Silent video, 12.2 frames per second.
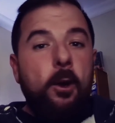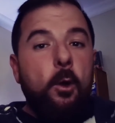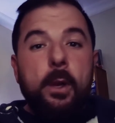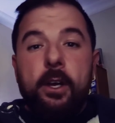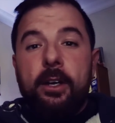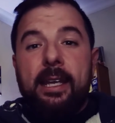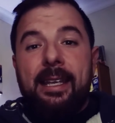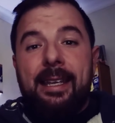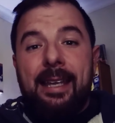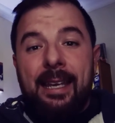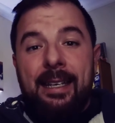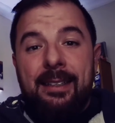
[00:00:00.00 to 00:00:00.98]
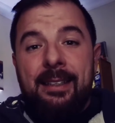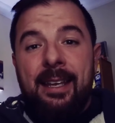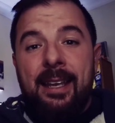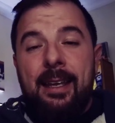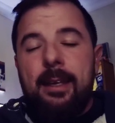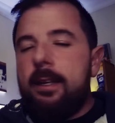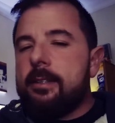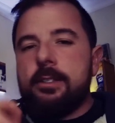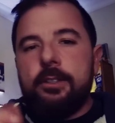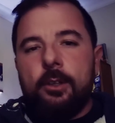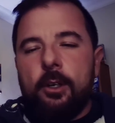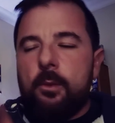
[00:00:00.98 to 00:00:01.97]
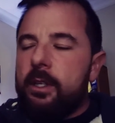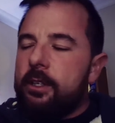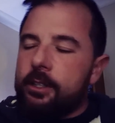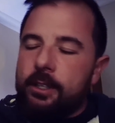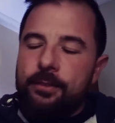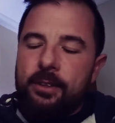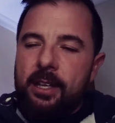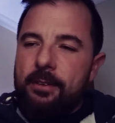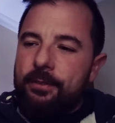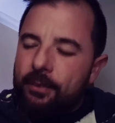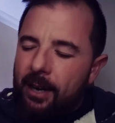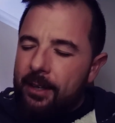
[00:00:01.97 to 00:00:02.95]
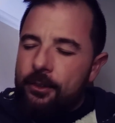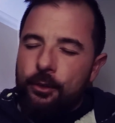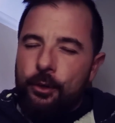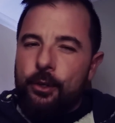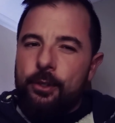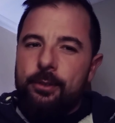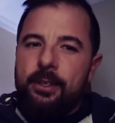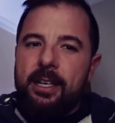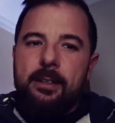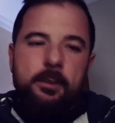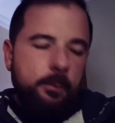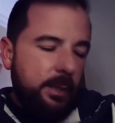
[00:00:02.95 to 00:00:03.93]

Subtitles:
we are getting there. We're not over that final hurdle yet,